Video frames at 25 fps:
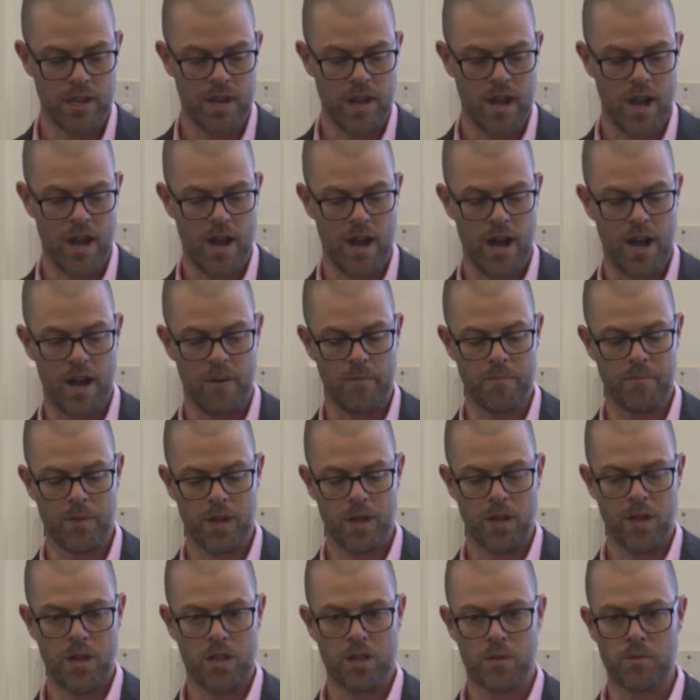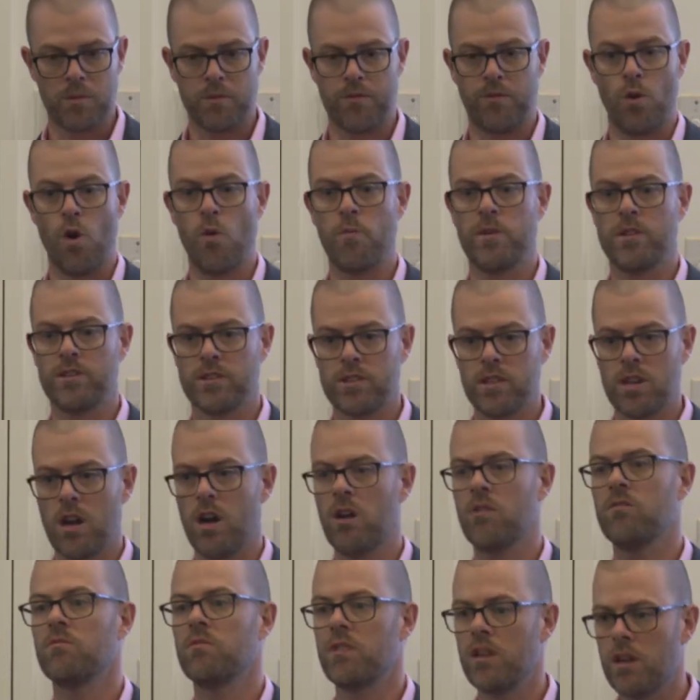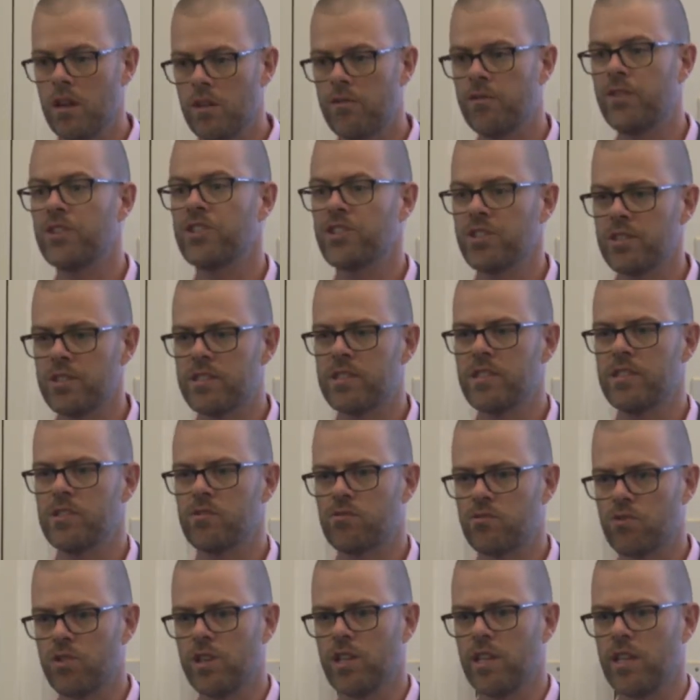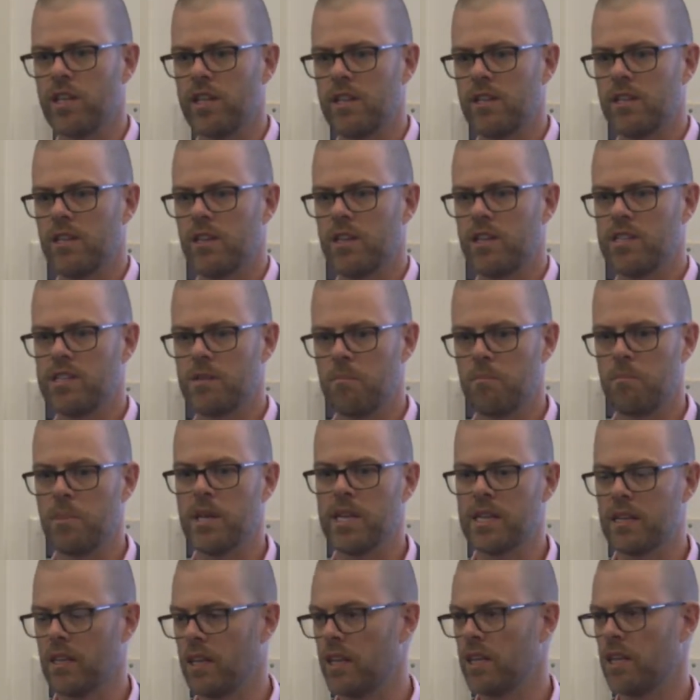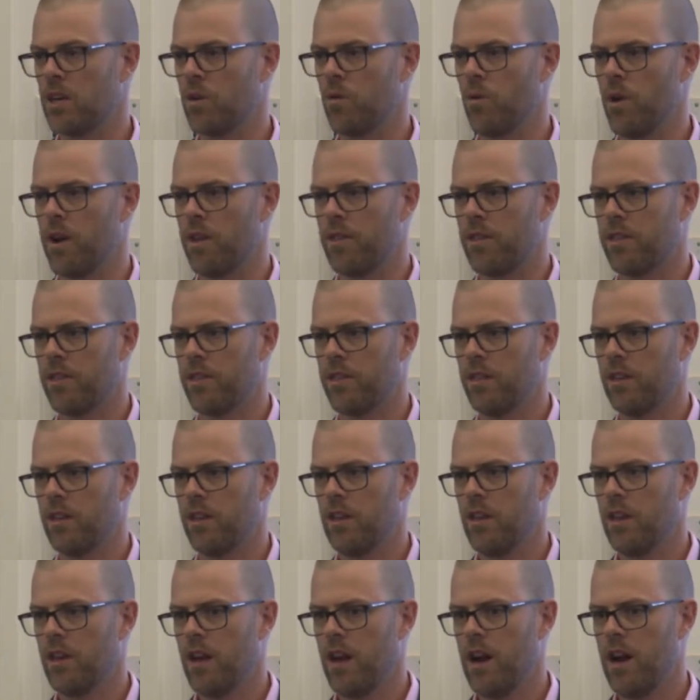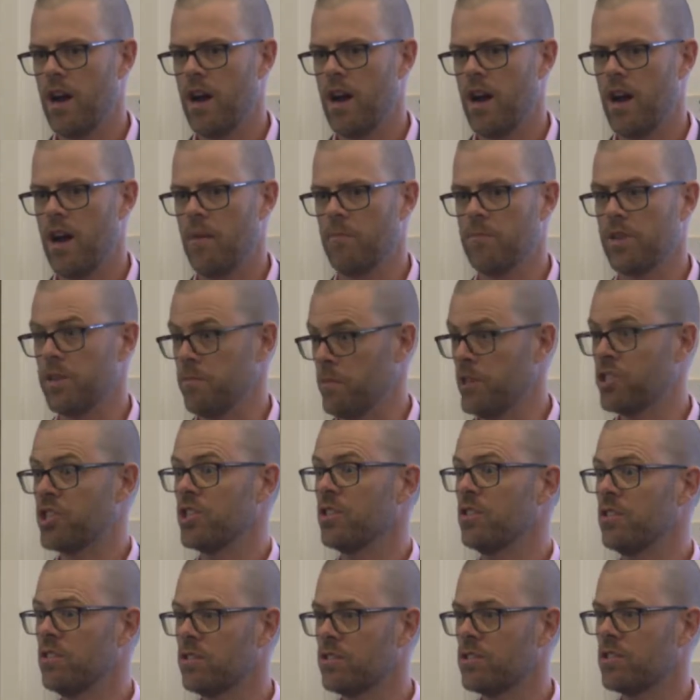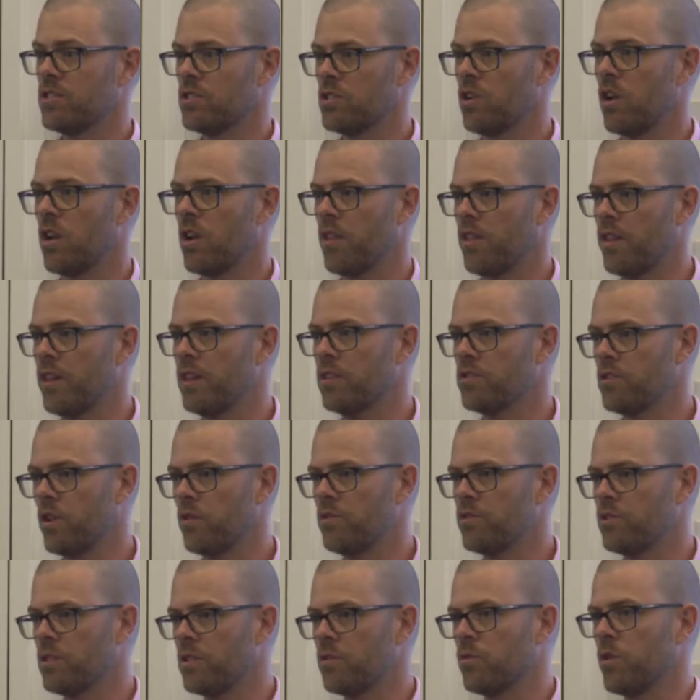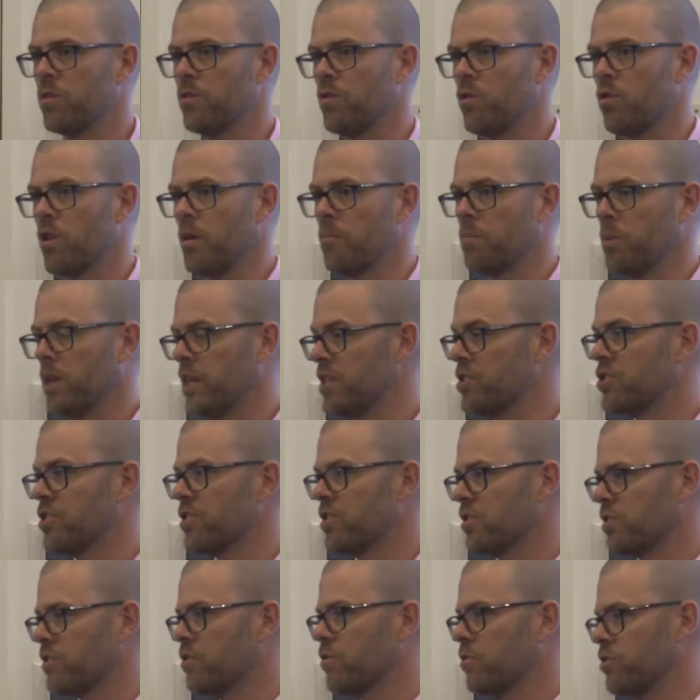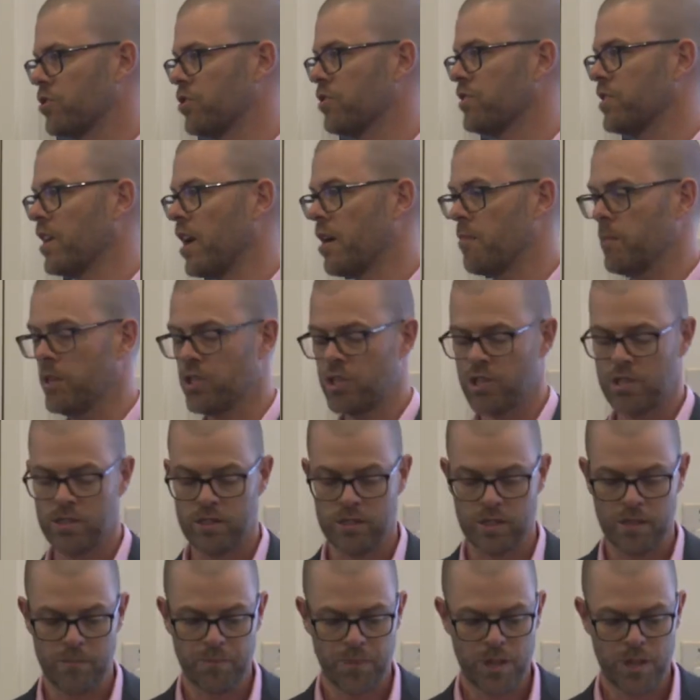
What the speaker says: The performance, you know, efficiency is a big link with the emissions side of things. Obviously, we've all got pledges to reduce our emissions.